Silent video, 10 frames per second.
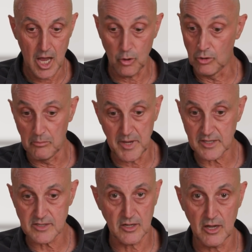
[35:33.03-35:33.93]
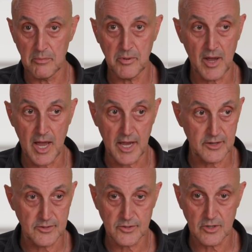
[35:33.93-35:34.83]
all mixed up
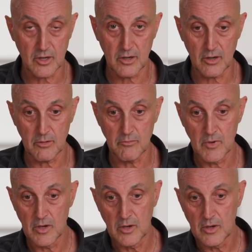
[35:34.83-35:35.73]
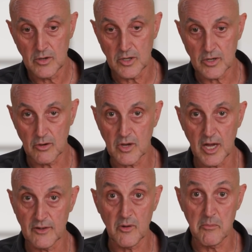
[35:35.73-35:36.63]
and
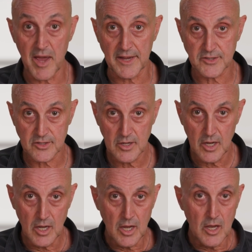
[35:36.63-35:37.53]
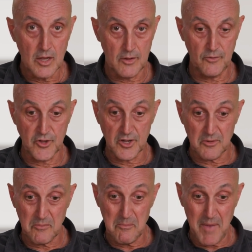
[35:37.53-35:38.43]
kind of a mess.
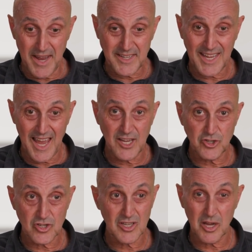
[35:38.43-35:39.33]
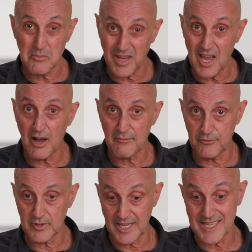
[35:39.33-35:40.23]
The medication can be
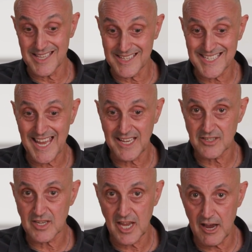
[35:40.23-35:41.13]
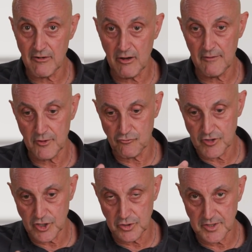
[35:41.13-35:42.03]
helpful. It takes care of and
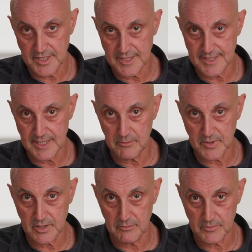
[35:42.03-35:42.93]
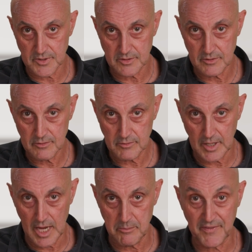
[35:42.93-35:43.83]
reduces symptoms,
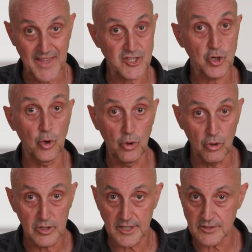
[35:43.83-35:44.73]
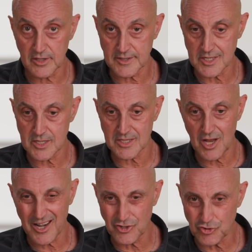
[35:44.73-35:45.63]
okay? But that's all it does. It does
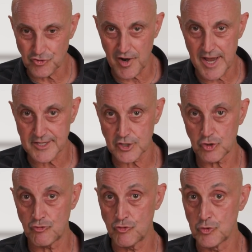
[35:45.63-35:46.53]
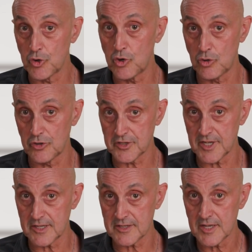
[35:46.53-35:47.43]
not address the root
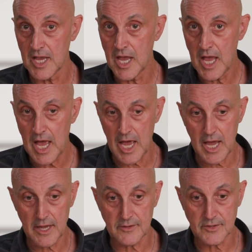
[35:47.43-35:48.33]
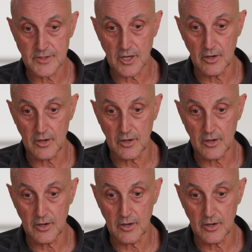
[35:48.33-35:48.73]
causes and